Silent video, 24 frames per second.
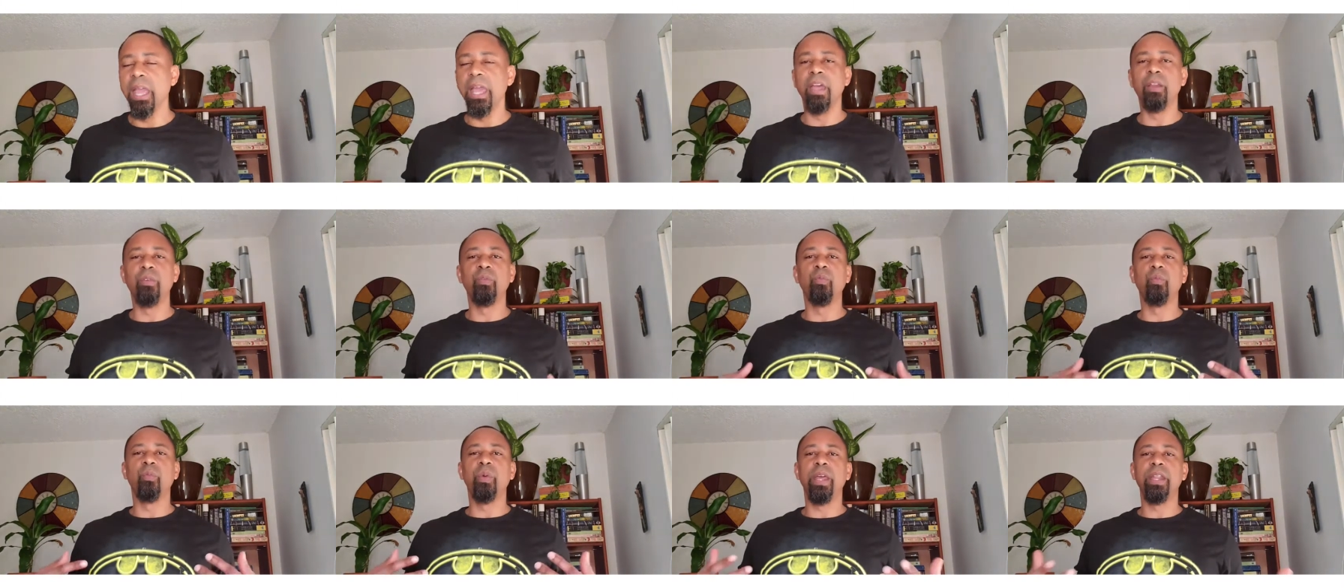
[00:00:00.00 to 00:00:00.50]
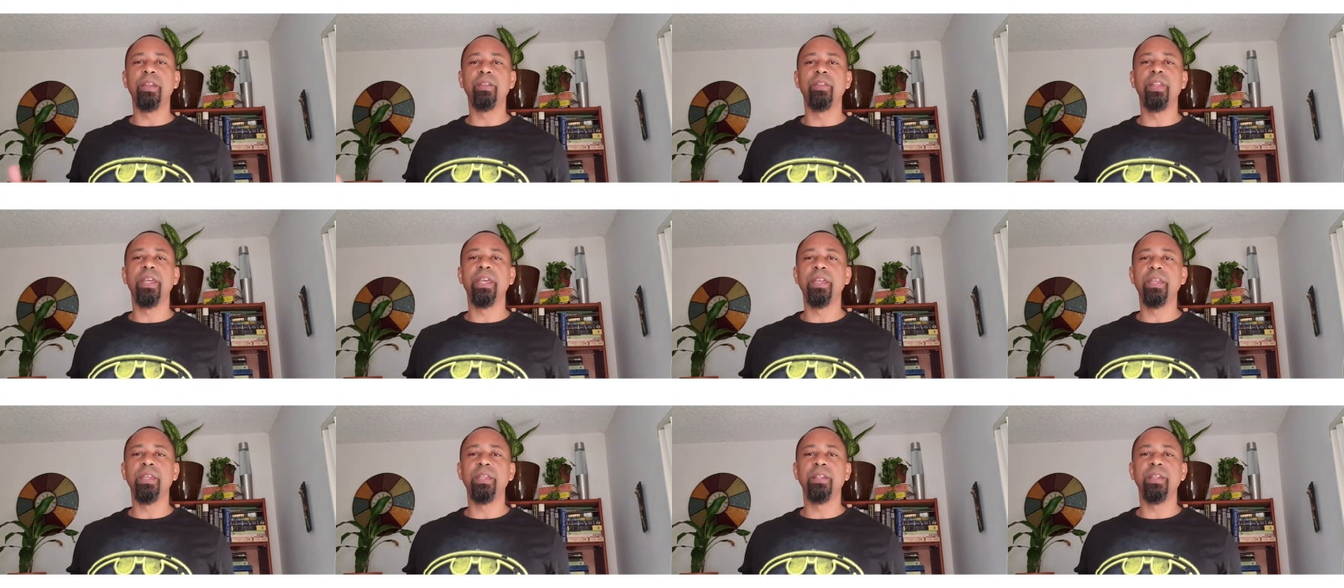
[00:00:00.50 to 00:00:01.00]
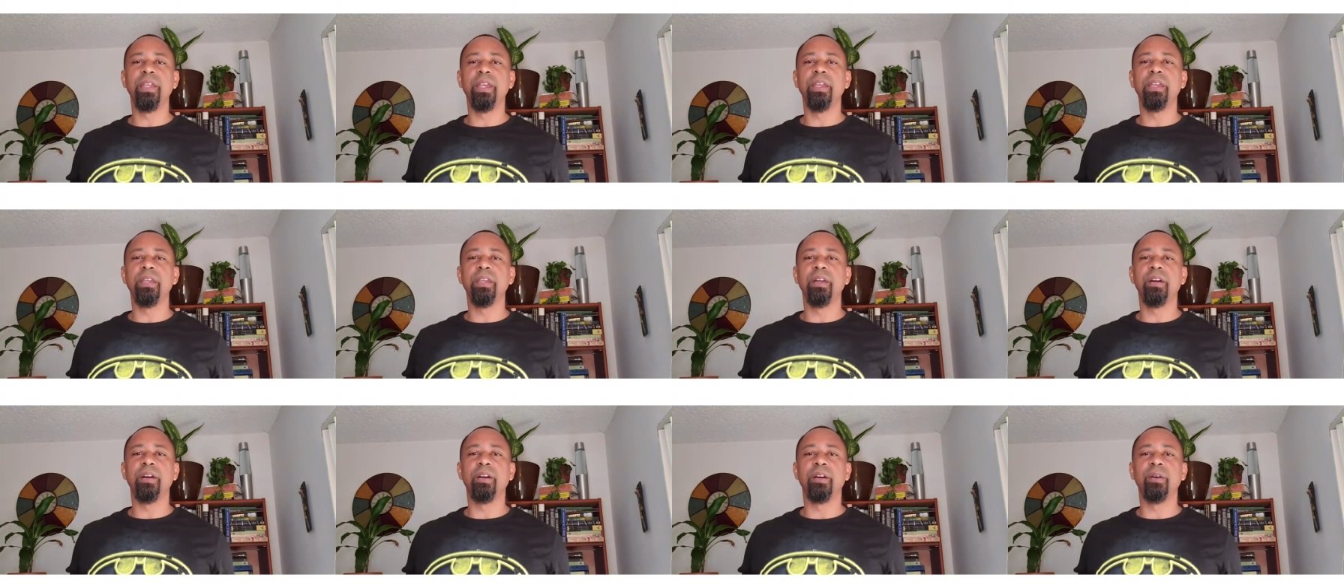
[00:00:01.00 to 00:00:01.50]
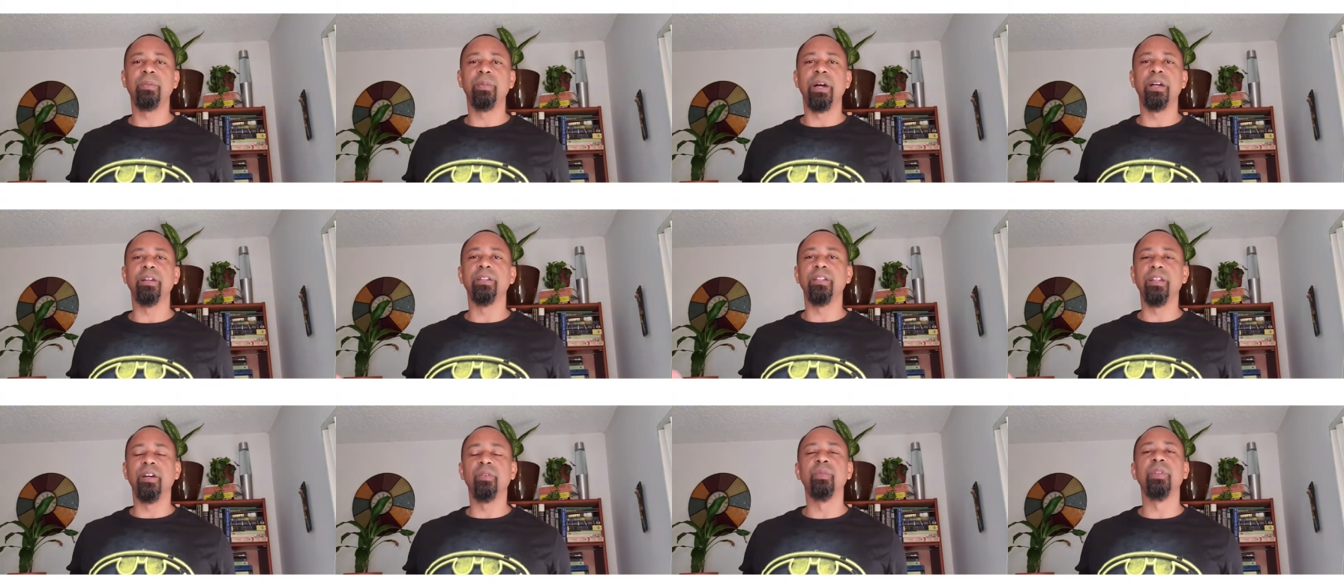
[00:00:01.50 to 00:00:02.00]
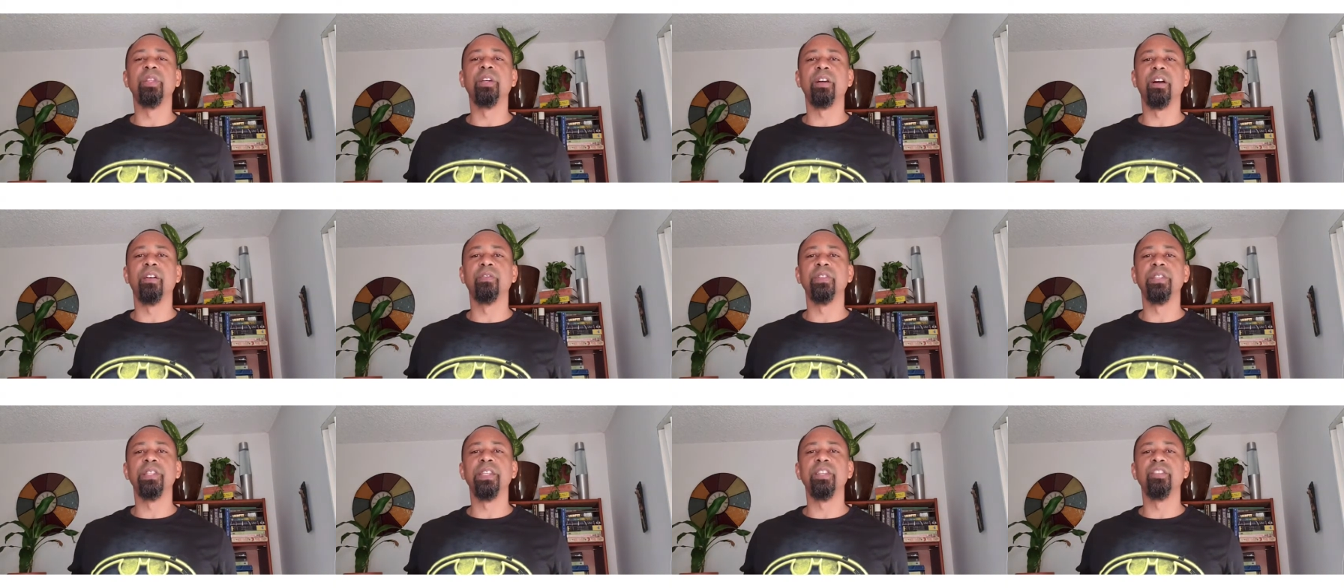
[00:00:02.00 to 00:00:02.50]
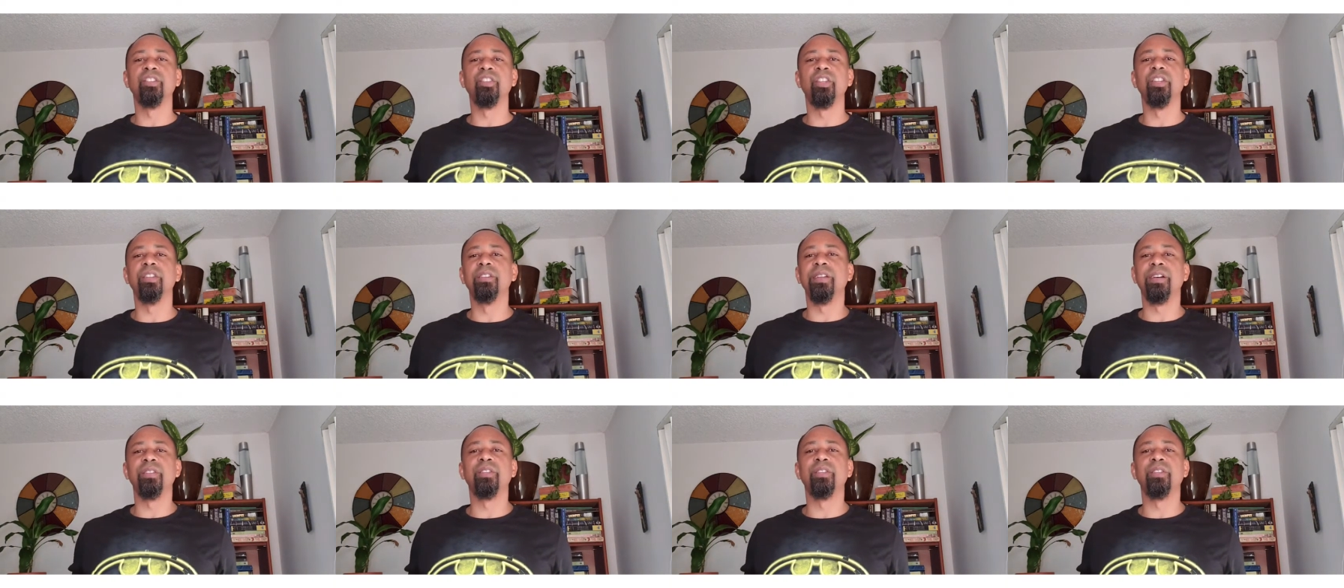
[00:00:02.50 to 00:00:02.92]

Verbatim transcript: and when they they um, are done with the conversation,